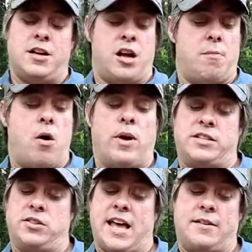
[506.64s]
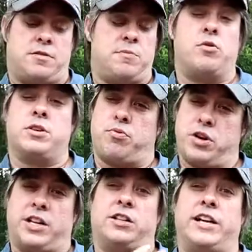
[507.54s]
I'll wait till that smoke is
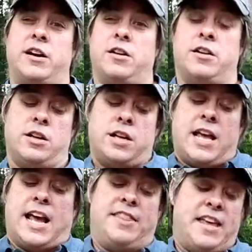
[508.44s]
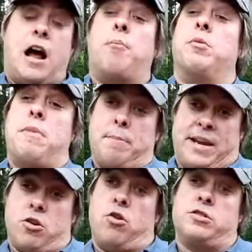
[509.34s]
pretty clear, and then I'll put my
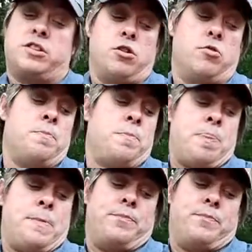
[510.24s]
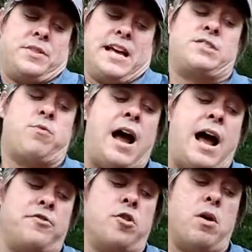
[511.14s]
meat on. So that's why
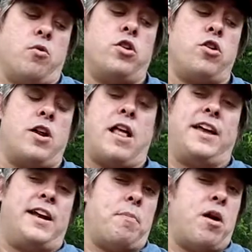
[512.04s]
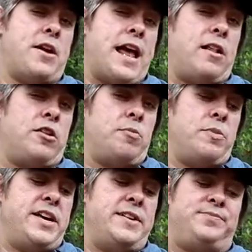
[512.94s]
I throw my wood on. I let it burn down a little
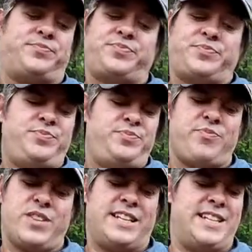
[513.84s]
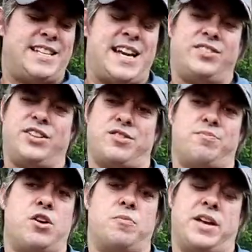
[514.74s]
bit, get that clear
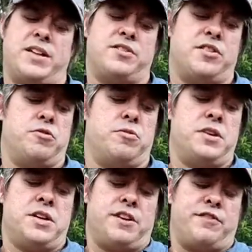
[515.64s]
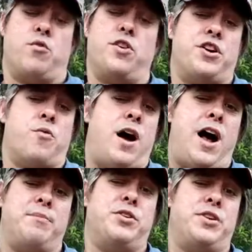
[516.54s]
smoke, man. So if you're wondering why
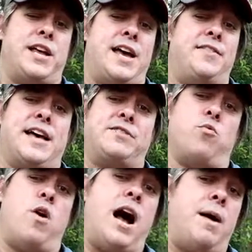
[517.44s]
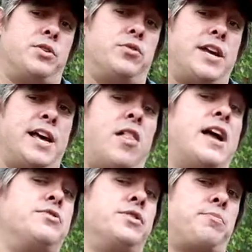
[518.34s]
I'm doing that, that's why I'm doing that. I
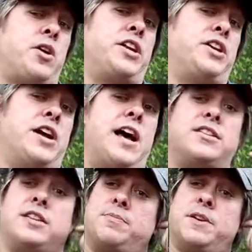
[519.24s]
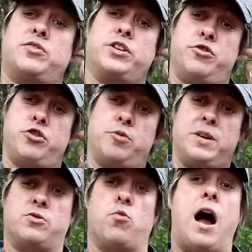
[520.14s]
like to explain to you guys, especially you
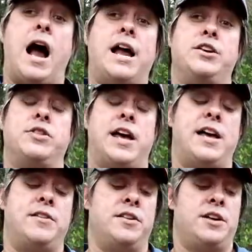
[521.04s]
newbies, why I do that.